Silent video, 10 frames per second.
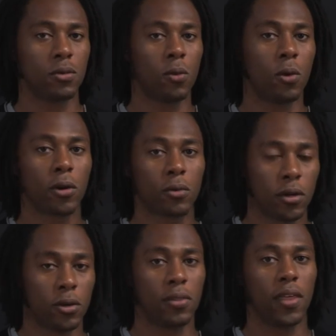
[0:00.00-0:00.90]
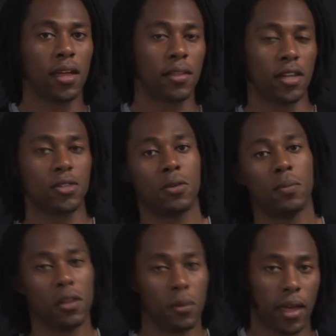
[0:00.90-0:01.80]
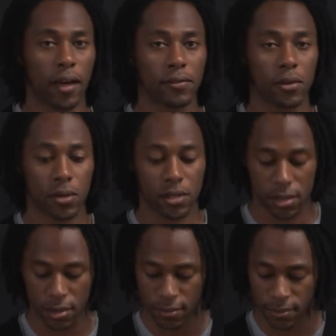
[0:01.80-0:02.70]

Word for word: toward what you think they should be doing afterwards.